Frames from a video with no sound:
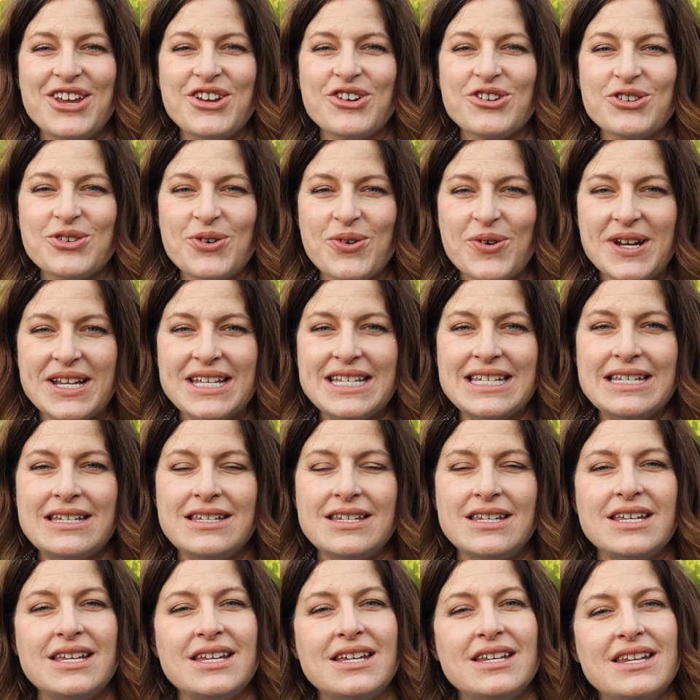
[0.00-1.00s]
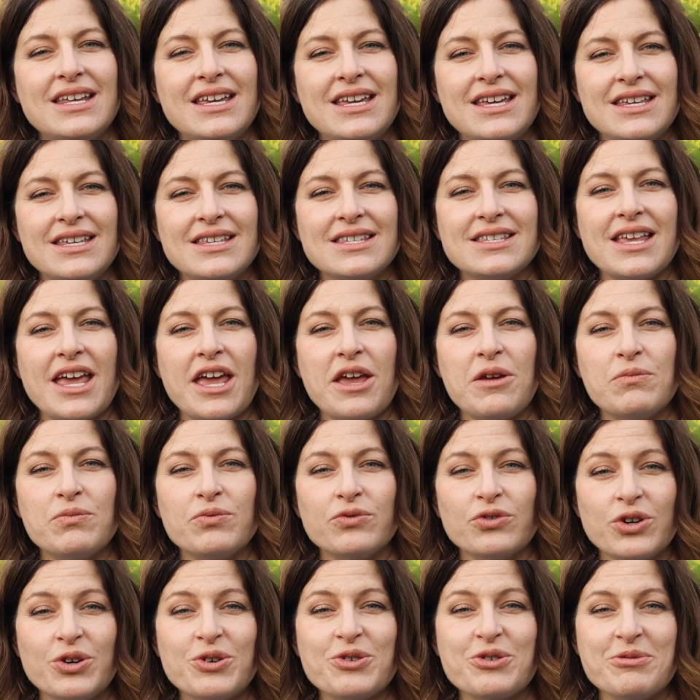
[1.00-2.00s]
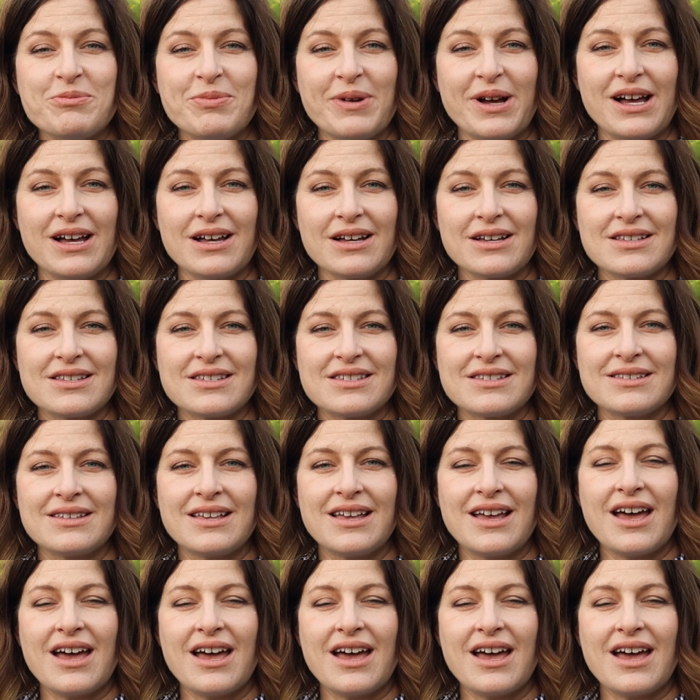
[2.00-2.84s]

you're going to need is a brooder box.